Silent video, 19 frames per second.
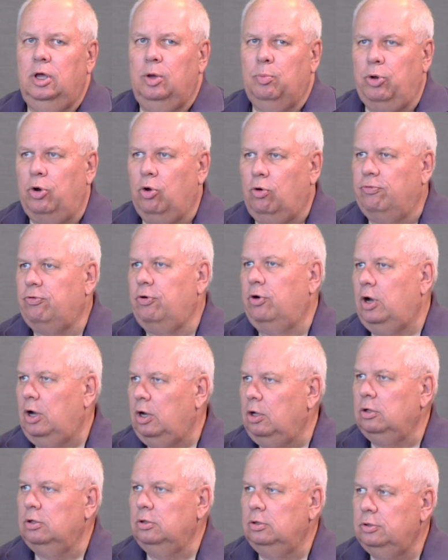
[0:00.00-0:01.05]
but
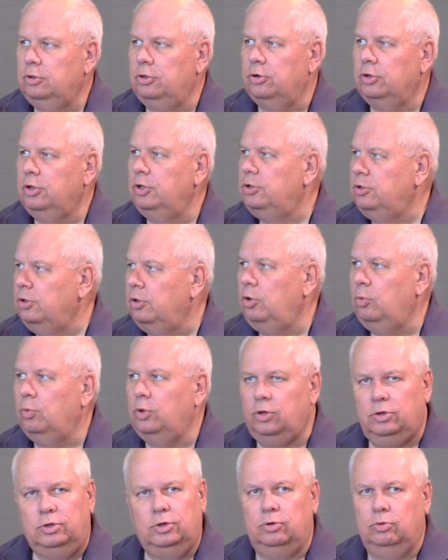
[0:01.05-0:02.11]
overall, they're
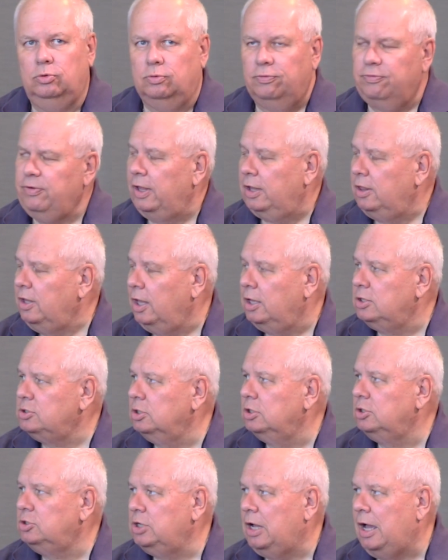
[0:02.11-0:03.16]
continuing to do a
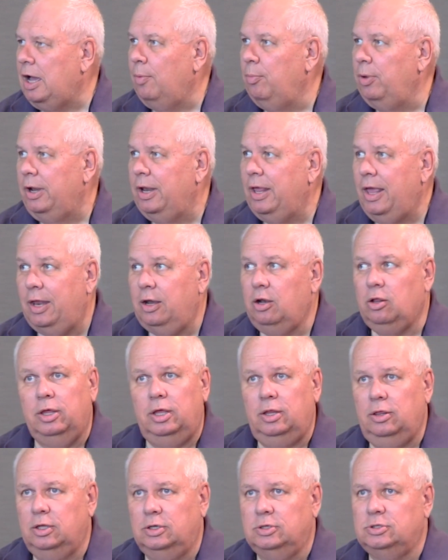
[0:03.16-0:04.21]
fantastic job in
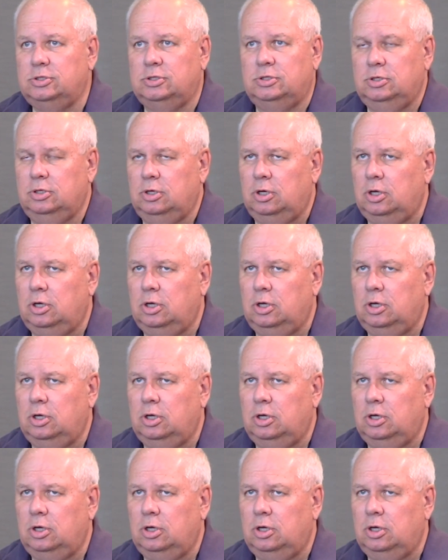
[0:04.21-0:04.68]
handling this